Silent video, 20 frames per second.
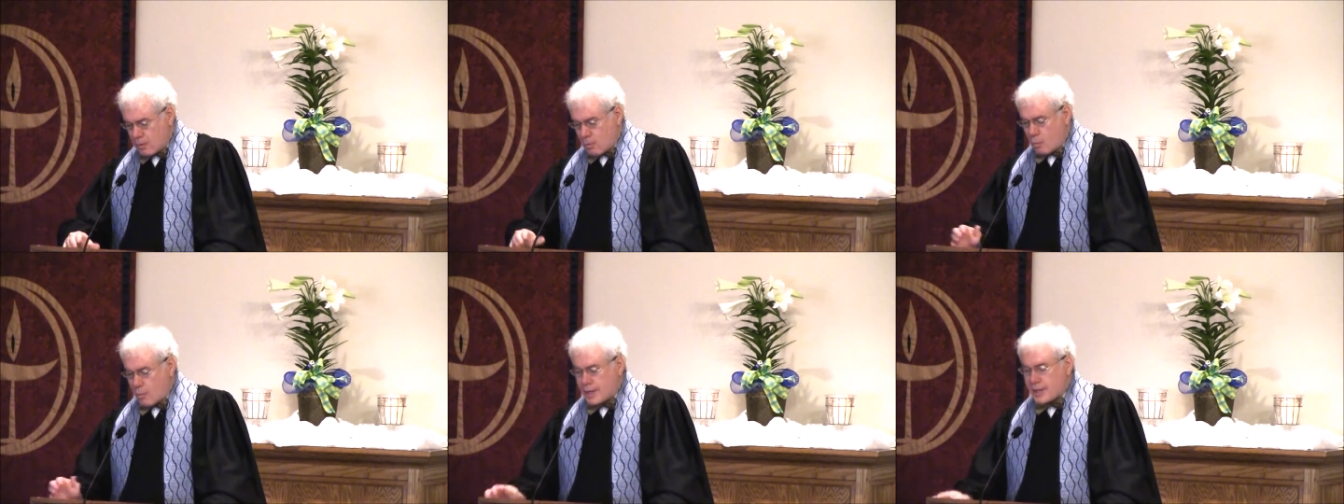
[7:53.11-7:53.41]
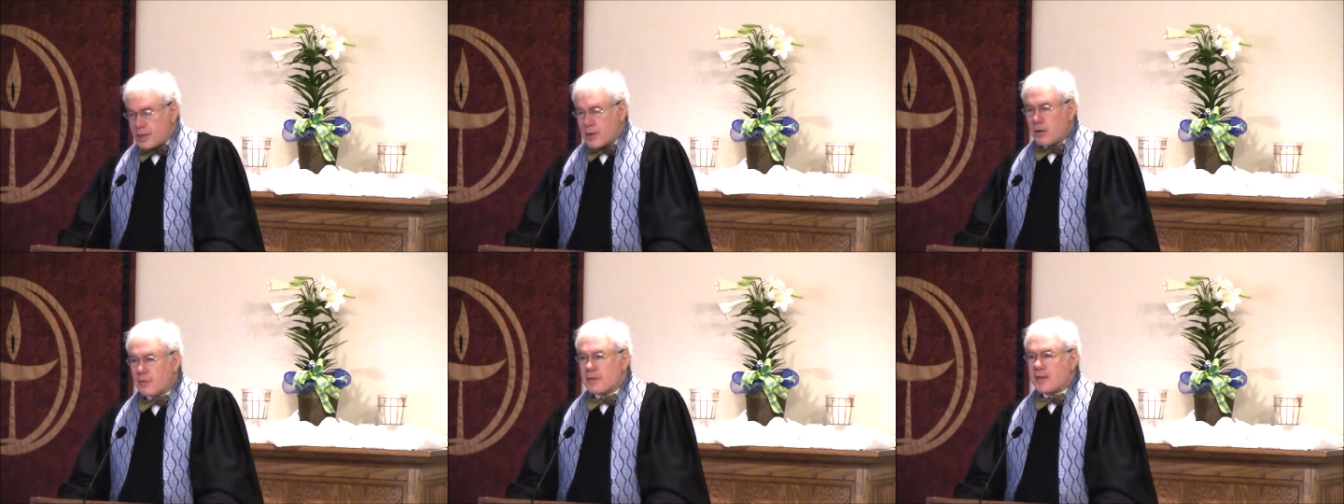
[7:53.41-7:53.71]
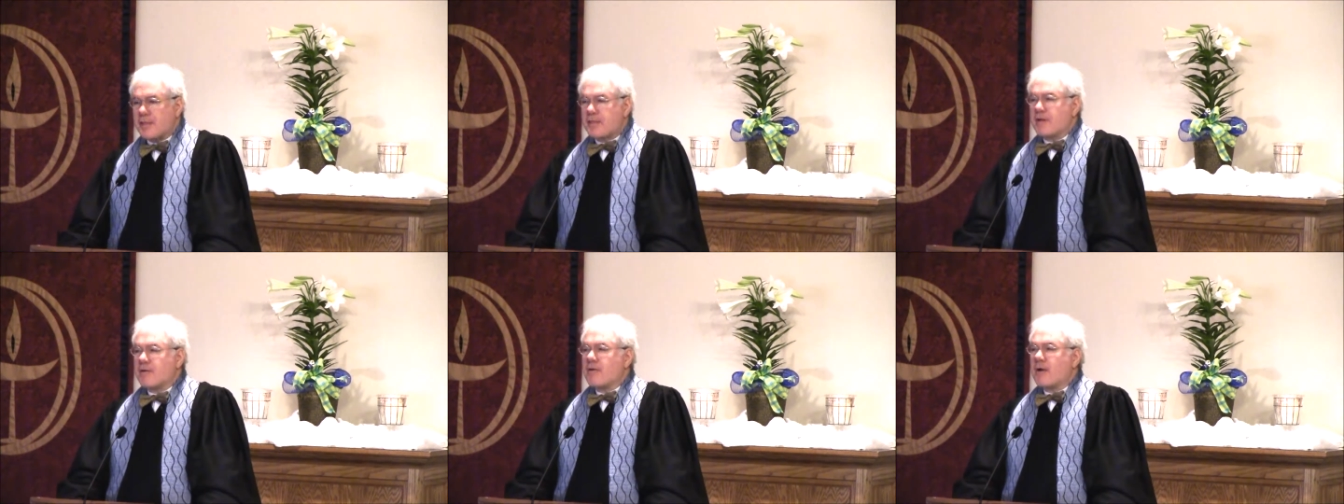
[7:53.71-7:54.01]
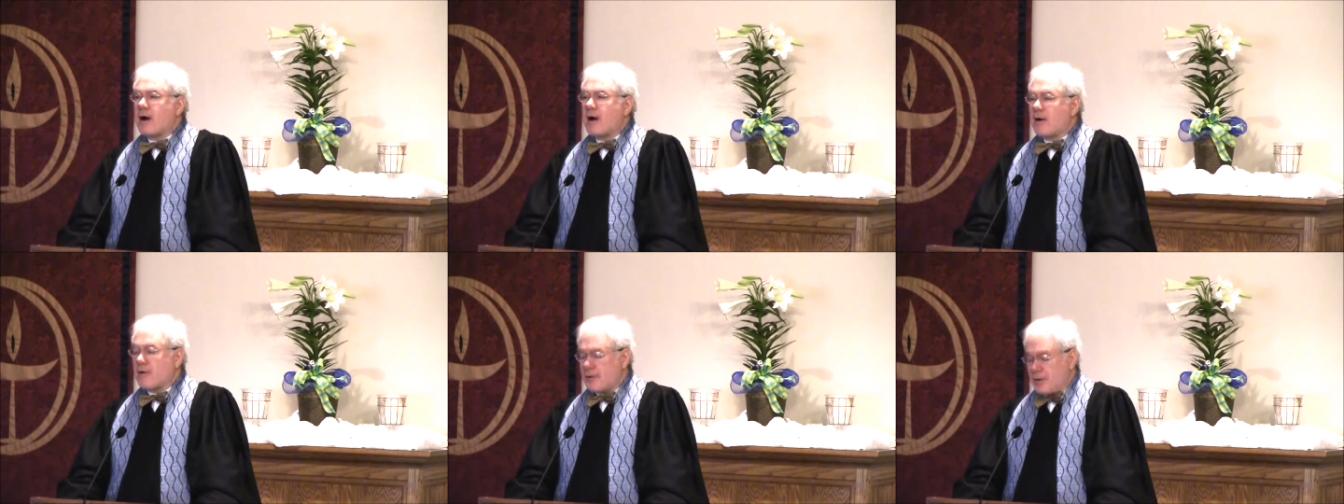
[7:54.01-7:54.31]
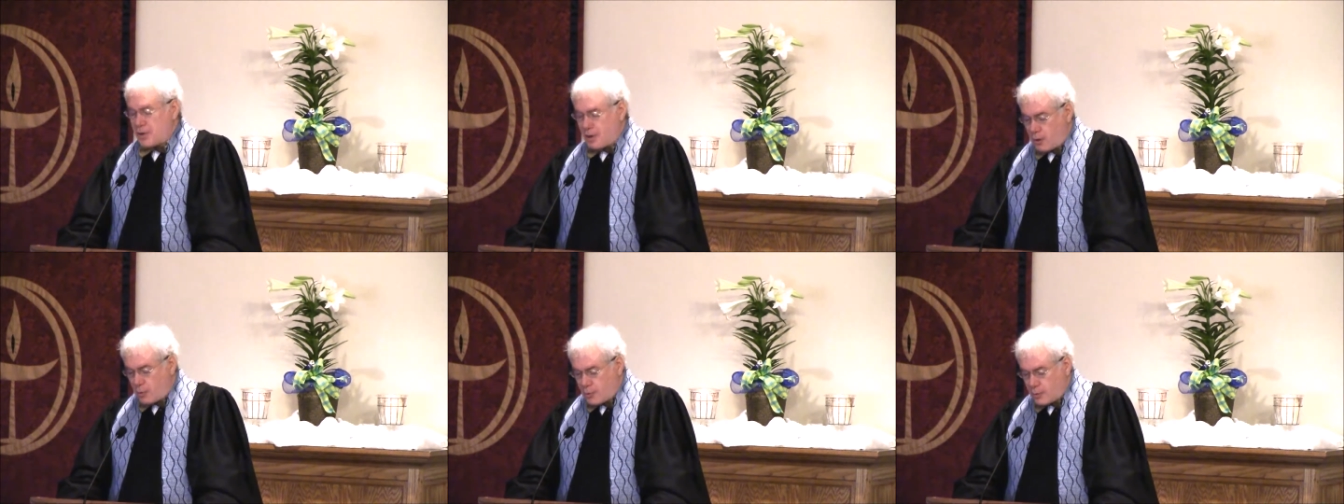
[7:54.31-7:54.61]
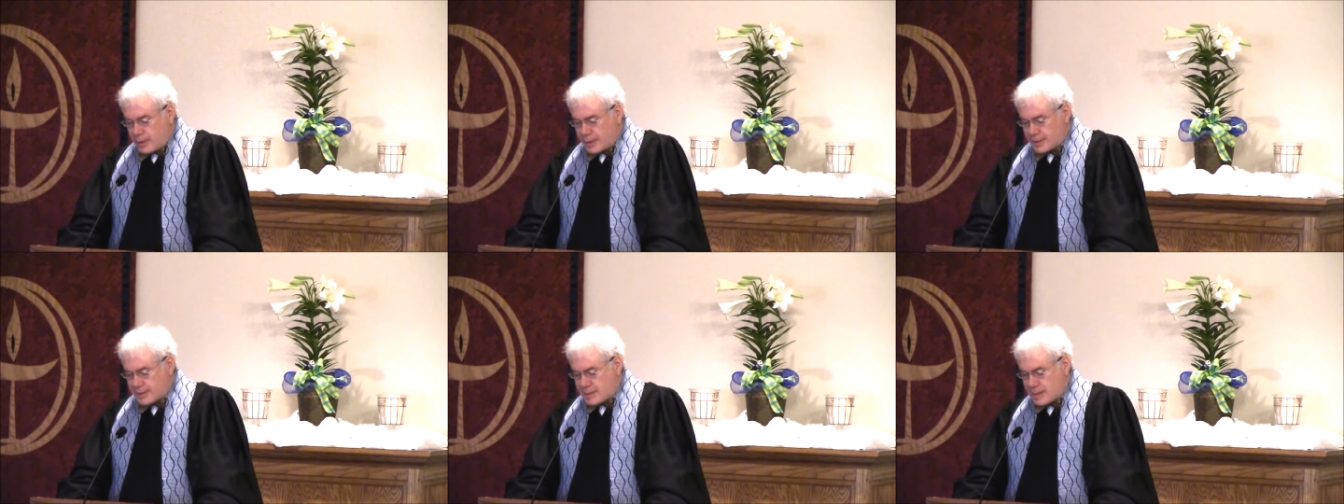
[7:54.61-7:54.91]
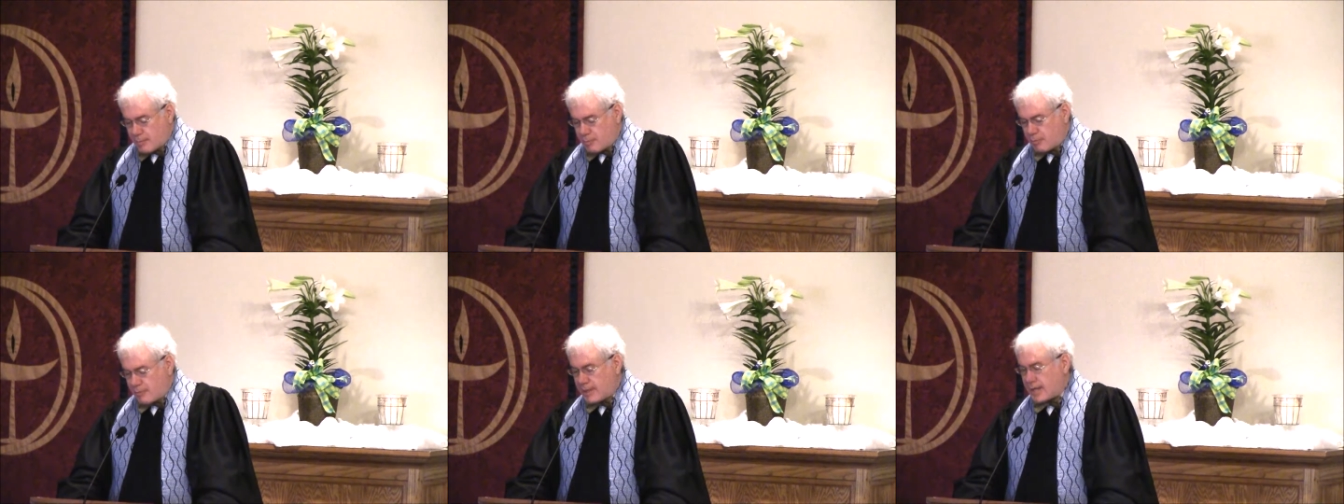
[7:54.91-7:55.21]
We know that there are no
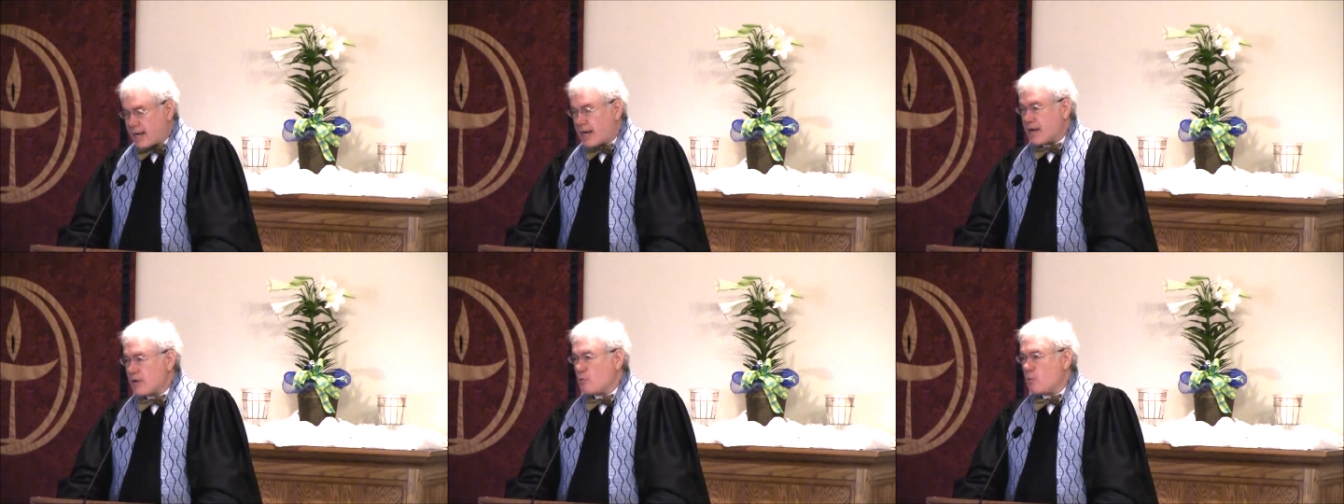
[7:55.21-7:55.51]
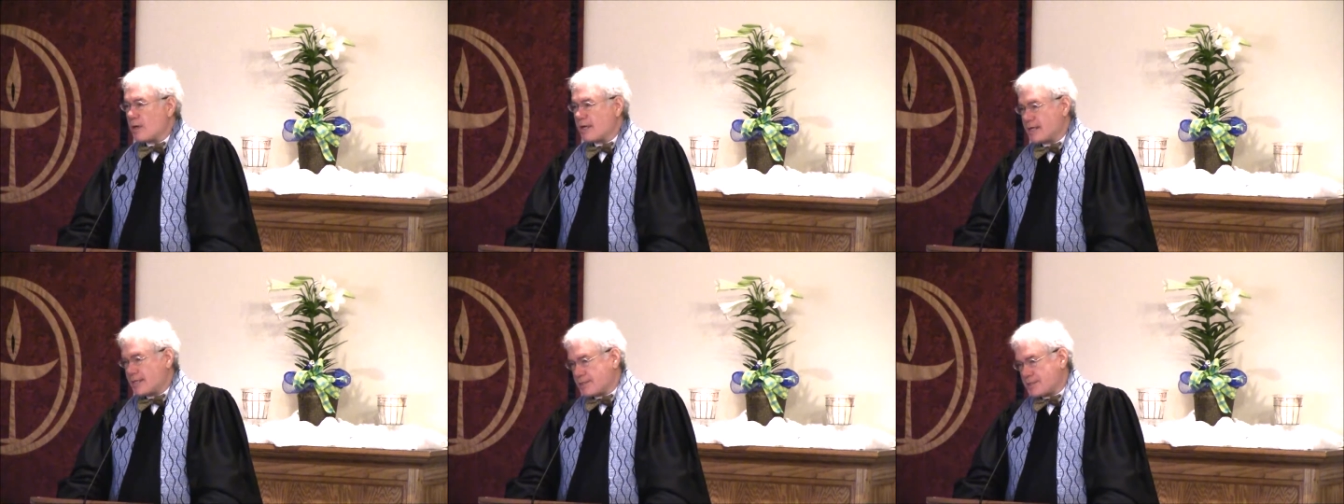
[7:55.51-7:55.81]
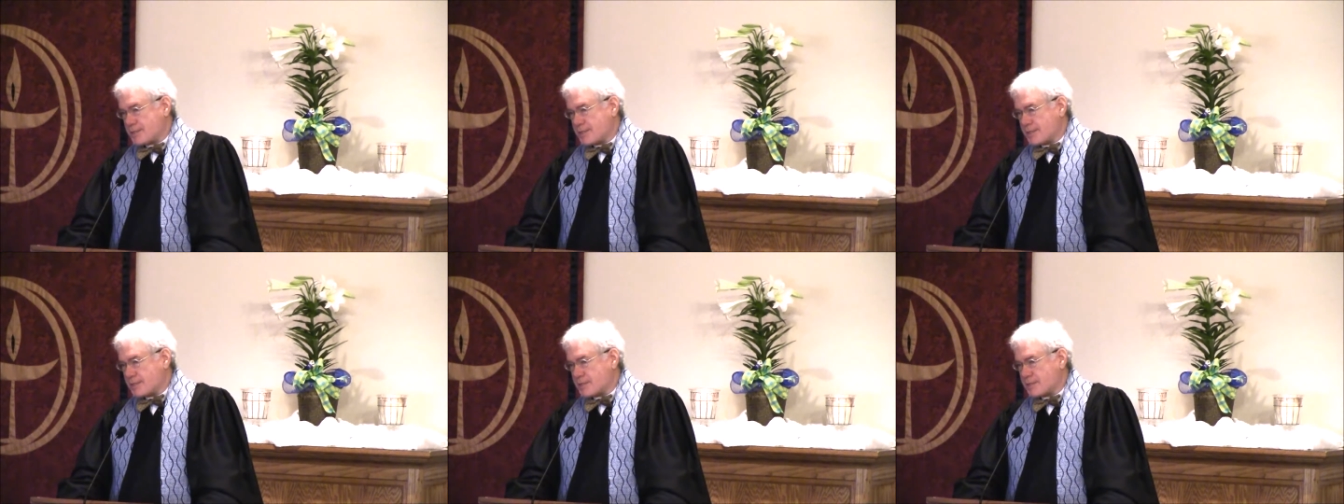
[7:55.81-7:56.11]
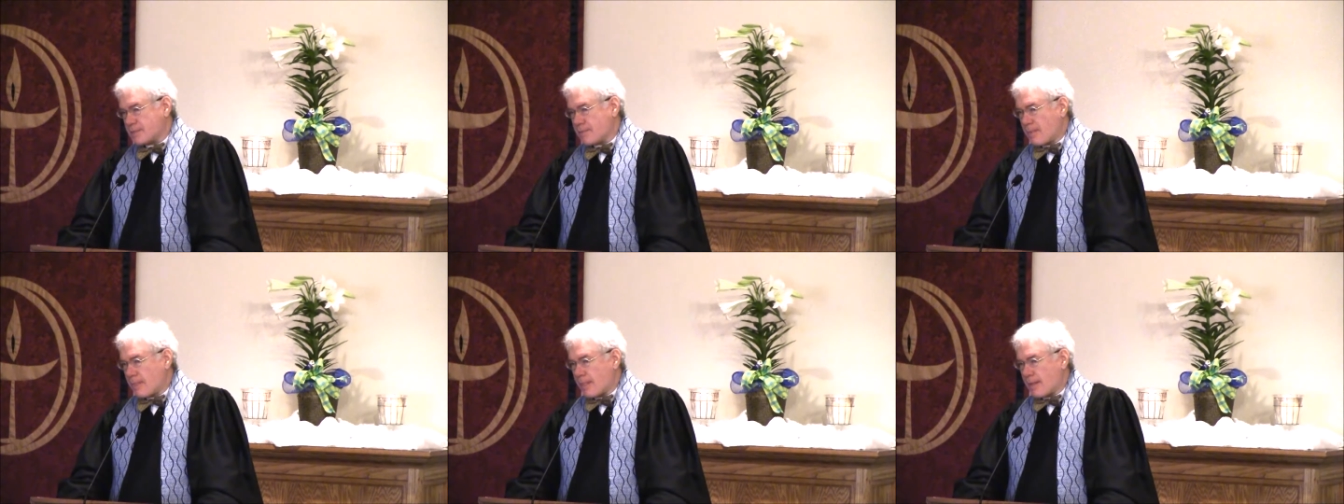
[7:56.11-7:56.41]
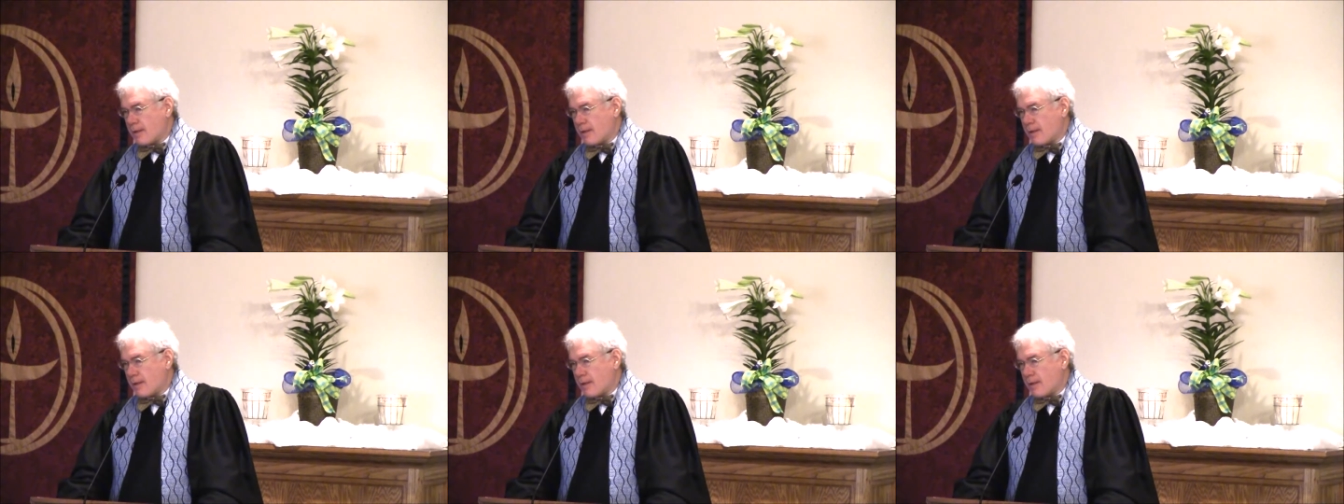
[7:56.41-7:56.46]
contemporary eyewitnesses